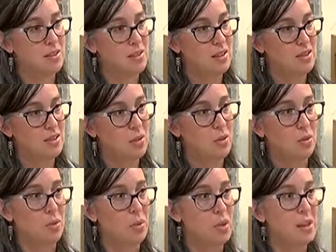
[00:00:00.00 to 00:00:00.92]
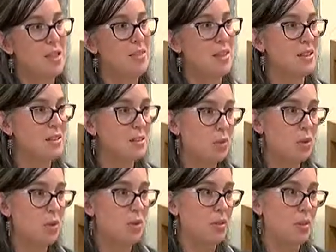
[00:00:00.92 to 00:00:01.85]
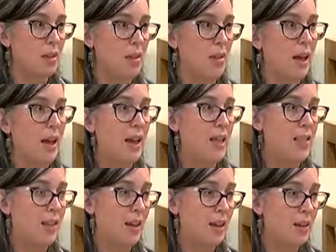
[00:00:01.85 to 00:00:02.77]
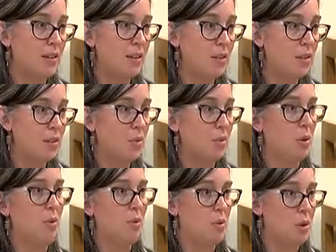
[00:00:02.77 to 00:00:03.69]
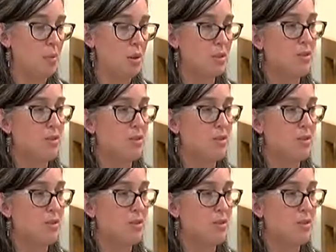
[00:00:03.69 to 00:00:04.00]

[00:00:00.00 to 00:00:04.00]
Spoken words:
So that's more the line that we worry about.